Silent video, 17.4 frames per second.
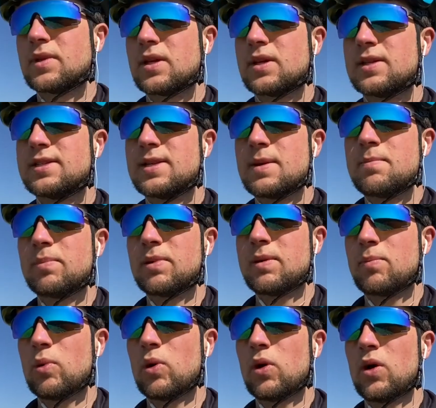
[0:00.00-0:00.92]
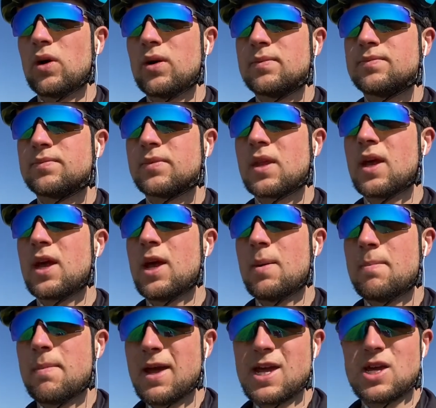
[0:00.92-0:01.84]
Simply
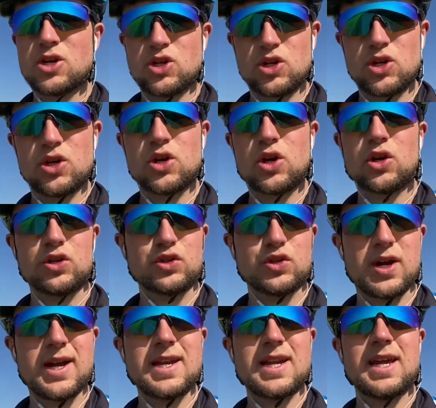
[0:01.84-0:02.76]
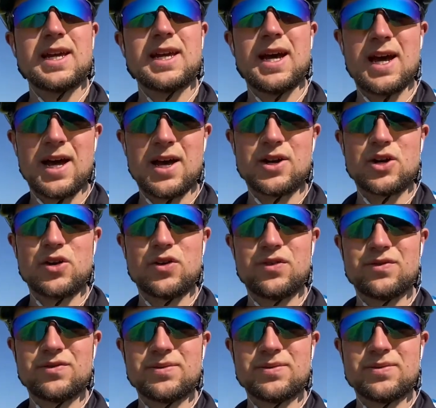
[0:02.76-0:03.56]
put, make sure you're training hard enough.